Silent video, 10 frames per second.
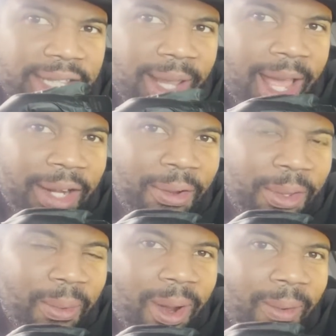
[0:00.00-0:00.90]
line go
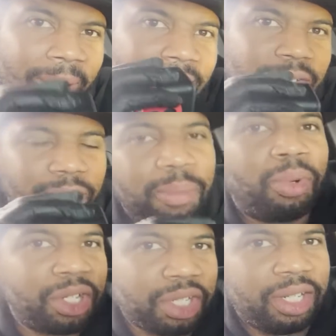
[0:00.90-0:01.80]
the wrong way. So if you
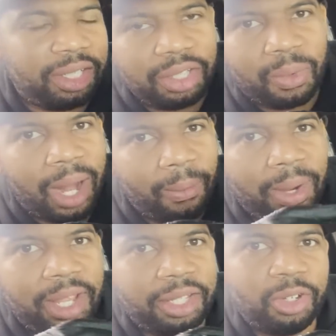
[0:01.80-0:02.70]
brush it the right
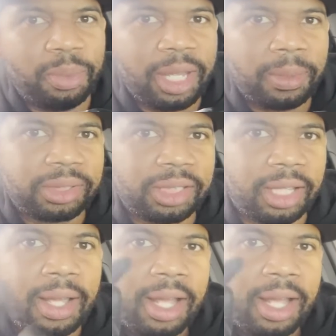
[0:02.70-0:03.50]
way, you'll be able to see that.